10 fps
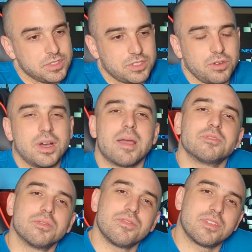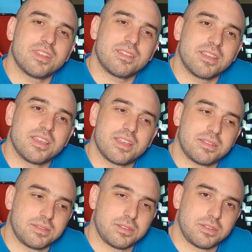So I'm sorry for that again,
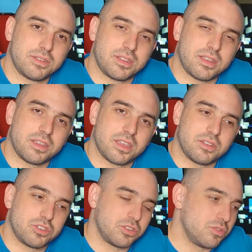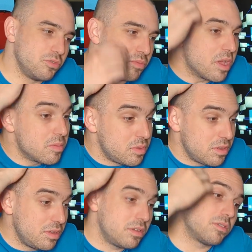that I cannot show you.
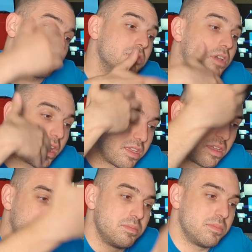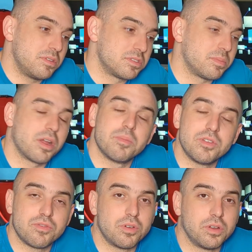Maybe I can inspire me
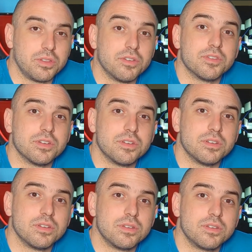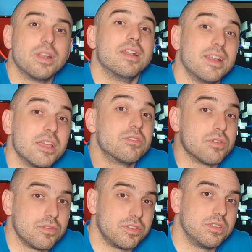for another
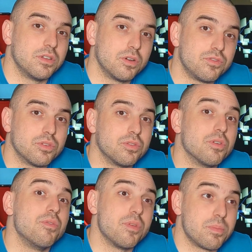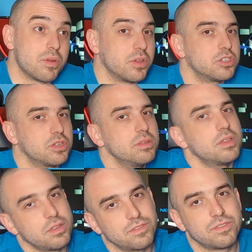later video for the reparation,
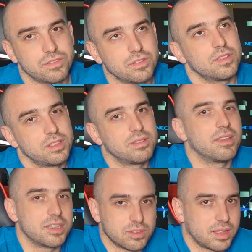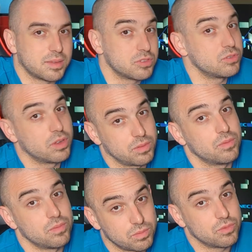if it takes the times to
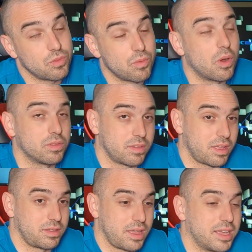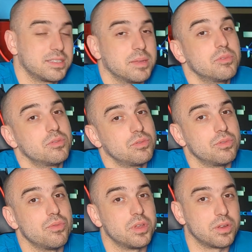and want and accept to
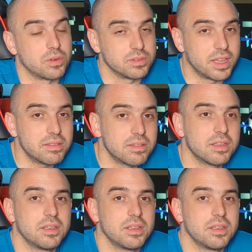record that.